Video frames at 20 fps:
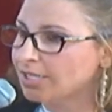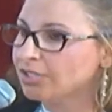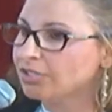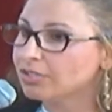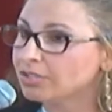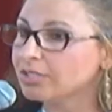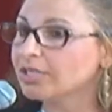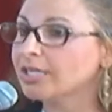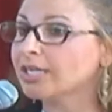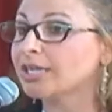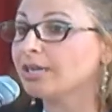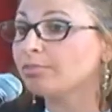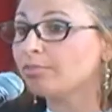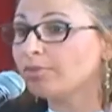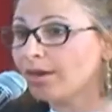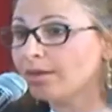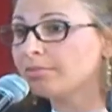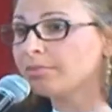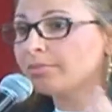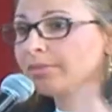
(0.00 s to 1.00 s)
You're looking at
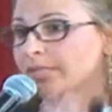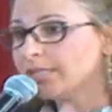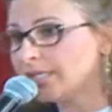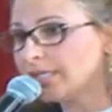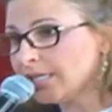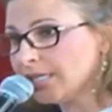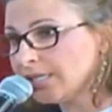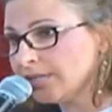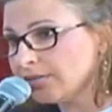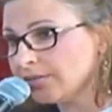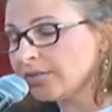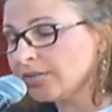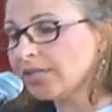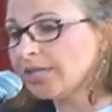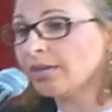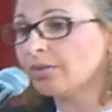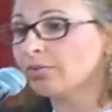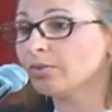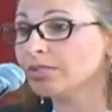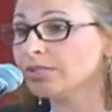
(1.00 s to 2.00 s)
probability. You're
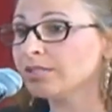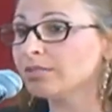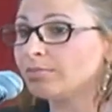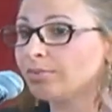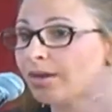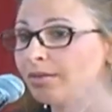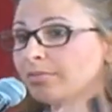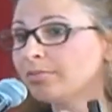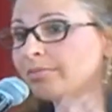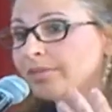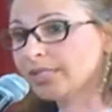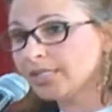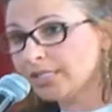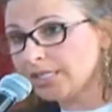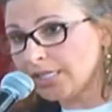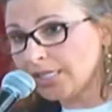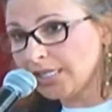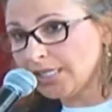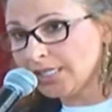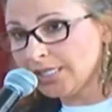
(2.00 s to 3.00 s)
looking at what's the
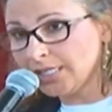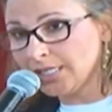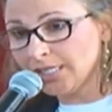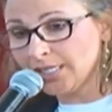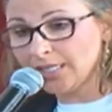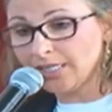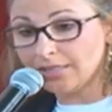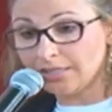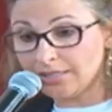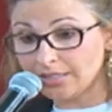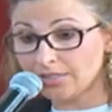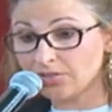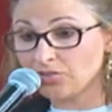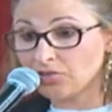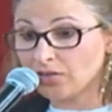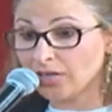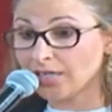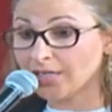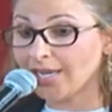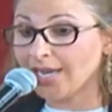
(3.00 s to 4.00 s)
probability that this
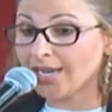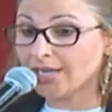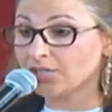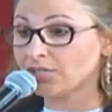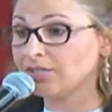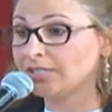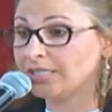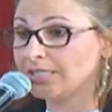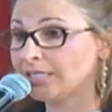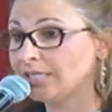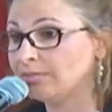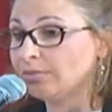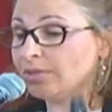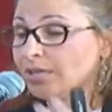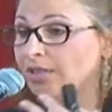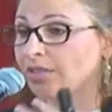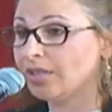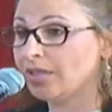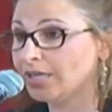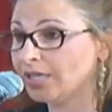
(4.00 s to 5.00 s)
drug actually did what
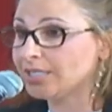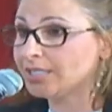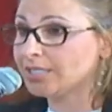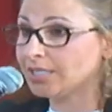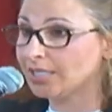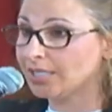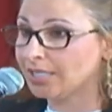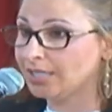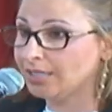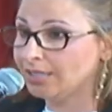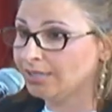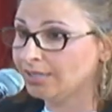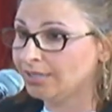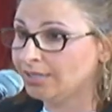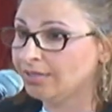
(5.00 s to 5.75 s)
I think it did